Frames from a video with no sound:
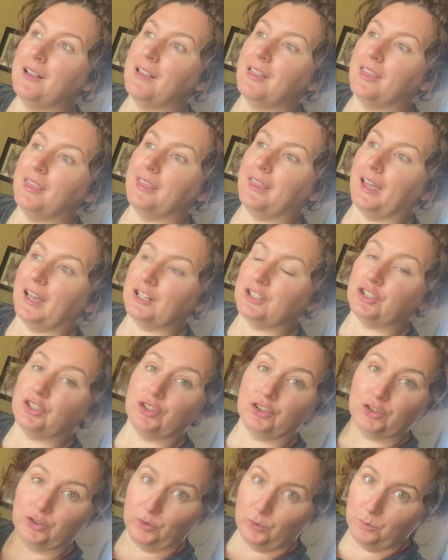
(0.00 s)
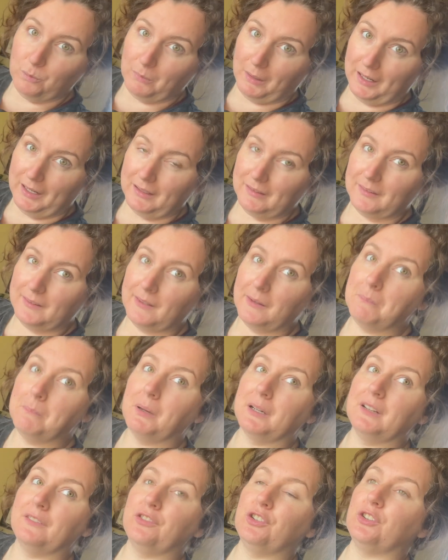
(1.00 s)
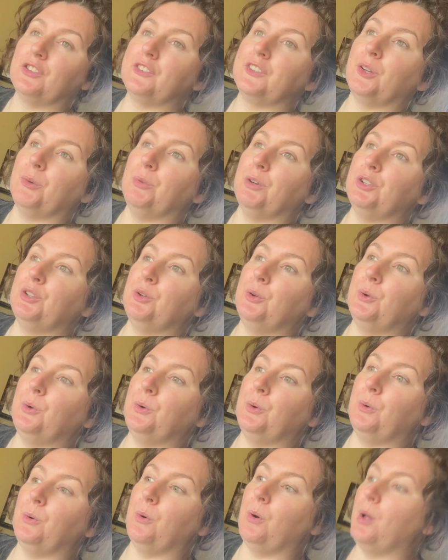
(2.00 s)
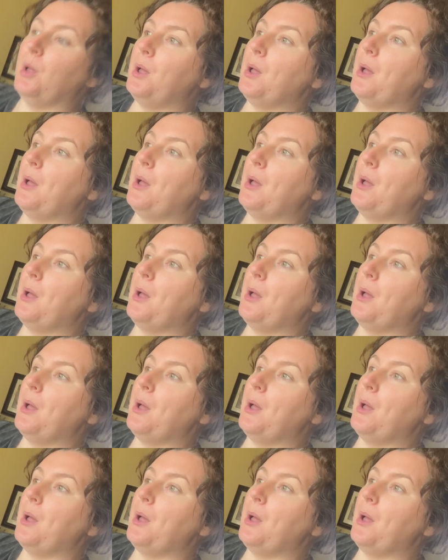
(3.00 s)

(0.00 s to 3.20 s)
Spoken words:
than you might. But if you're someone who